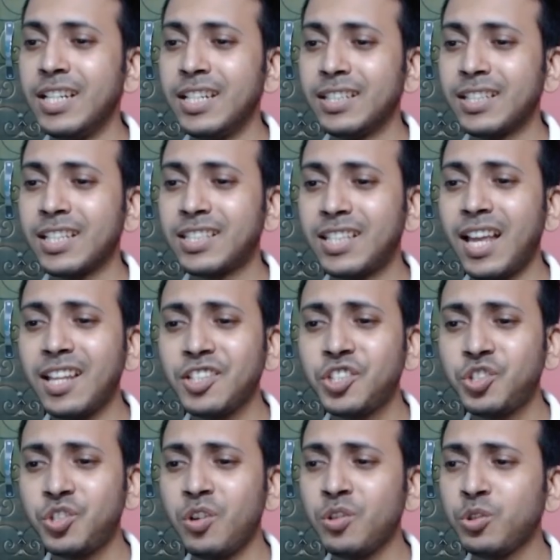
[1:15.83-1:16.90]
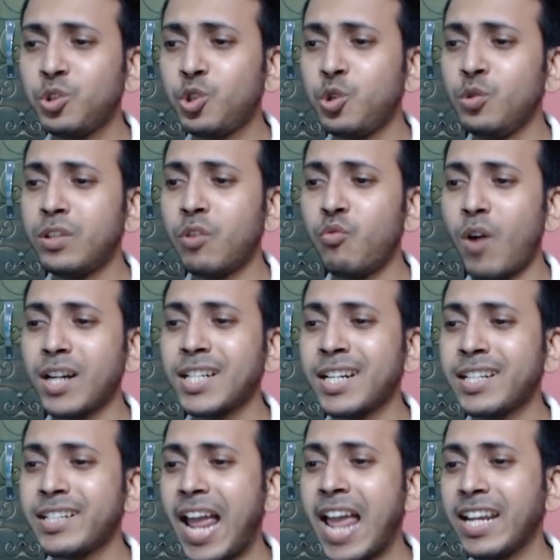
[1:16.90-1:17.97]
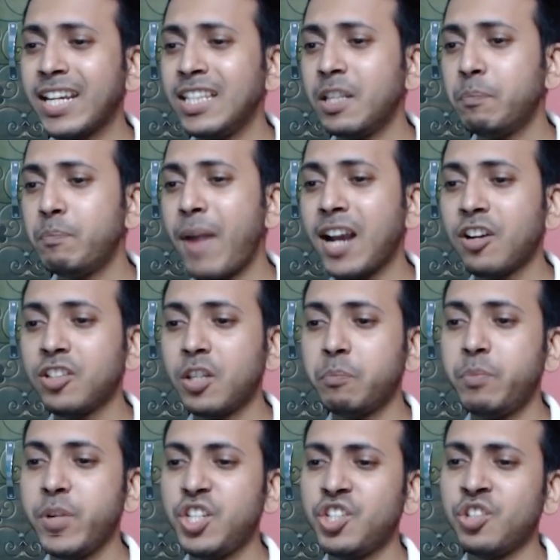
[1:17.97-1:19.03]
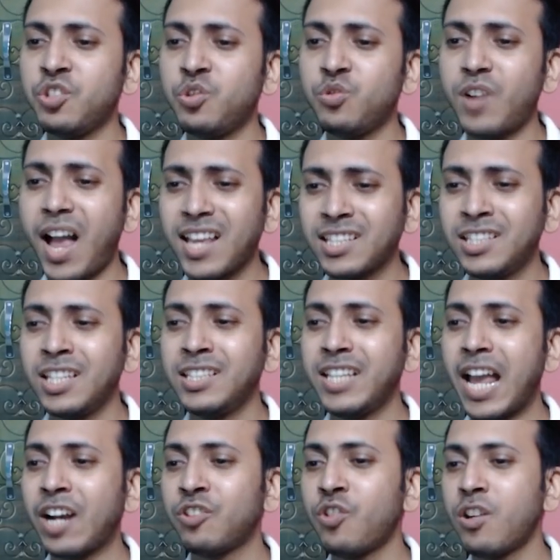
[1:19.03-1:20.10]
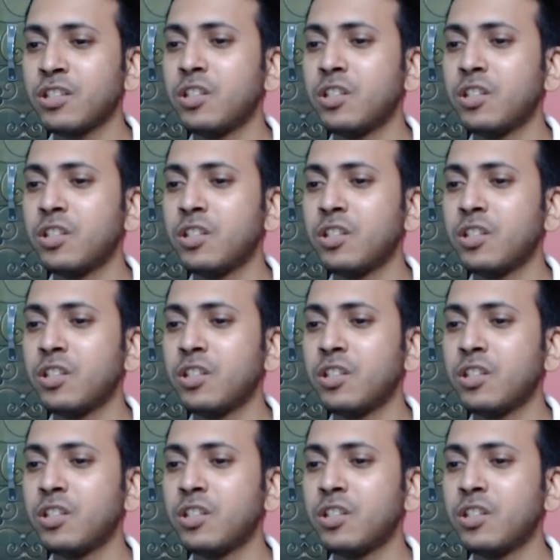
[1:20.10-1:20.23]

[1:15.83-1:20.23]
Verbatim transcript: The sun shone through the water tank in the back of the picture to cast this across the